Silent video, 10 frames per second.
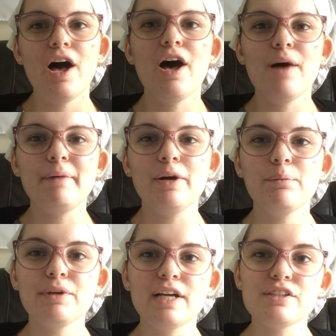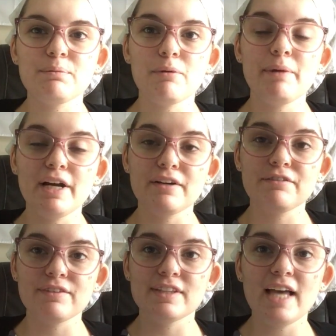I hope you guys are prepared
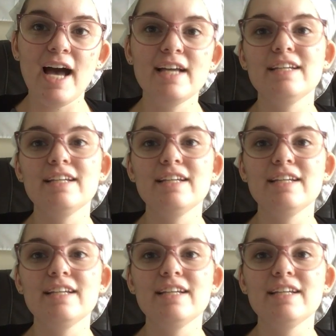for that.